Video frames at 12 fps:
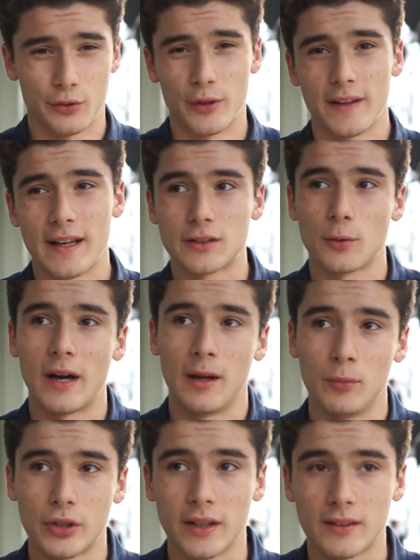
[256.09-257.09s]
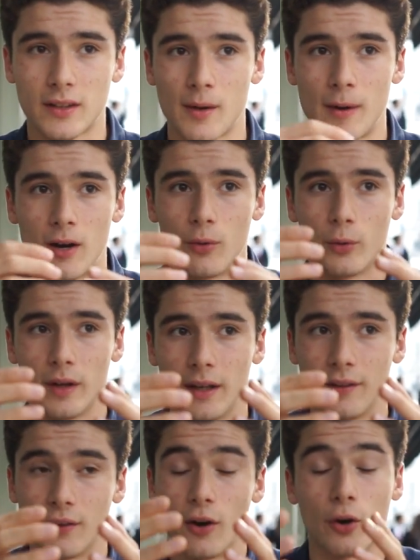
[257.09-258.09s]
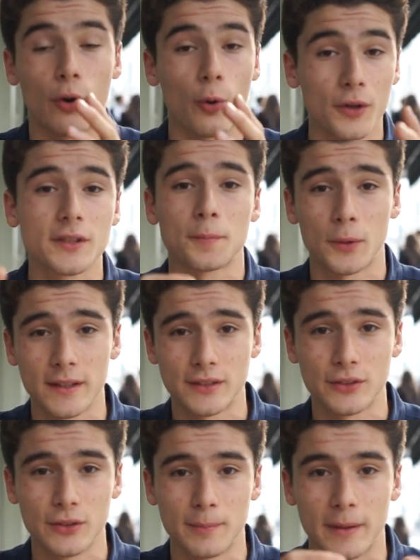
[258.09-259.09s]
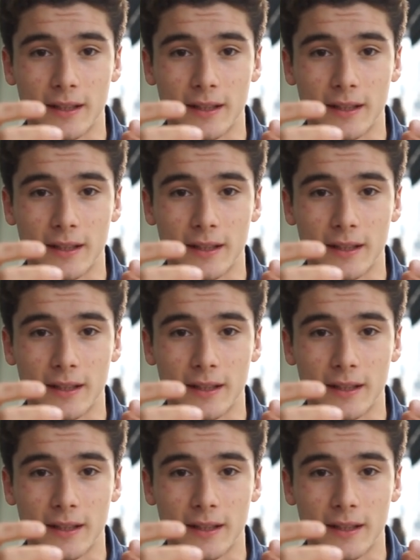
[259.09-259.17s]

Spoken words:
So really, that's why I'm looking to come out with a course pretty soon,